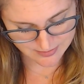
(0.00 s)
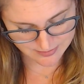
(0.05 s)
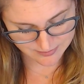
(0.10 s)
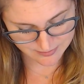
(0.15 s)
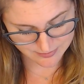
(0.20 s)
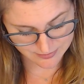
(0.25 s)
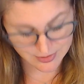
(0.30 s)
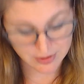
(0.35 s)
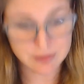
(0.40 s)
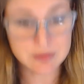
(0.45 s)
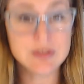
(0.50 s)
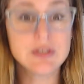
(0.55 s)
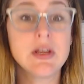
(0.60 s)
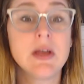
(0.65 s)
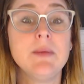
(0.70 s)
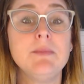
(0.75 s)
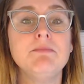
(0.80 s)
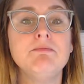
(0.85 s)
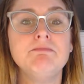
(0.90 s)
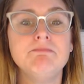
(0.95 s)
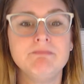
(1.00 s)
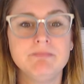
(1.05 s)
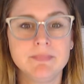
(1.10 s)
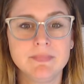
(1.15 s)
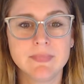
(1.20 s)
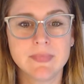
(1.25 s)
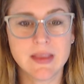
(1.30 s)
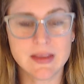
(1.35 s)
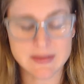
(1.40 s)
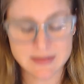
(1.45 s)
No ship.
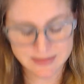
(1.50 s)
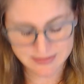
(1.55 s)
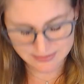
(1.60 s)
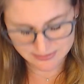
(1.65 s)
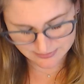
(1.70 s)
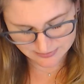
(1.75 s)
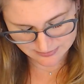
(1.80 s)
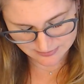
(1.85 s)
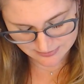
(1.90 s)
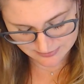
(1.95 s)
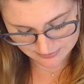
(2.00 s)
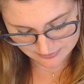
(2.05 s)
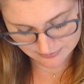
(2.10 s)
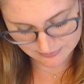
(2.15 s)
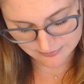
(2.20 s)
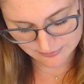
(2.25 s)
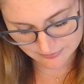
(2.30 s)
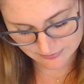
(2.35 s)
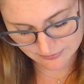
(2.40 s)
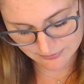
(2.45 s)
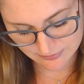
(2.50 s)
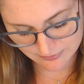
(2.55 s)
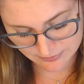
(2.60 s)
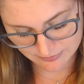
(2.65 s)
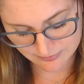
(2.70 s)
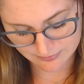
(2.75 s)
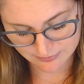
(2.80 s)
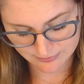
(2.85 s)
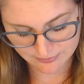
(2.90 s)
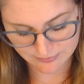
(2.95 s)
That's
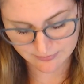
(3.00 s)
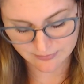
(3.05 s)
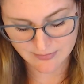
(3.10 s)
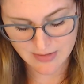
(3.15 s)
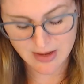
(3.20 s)
my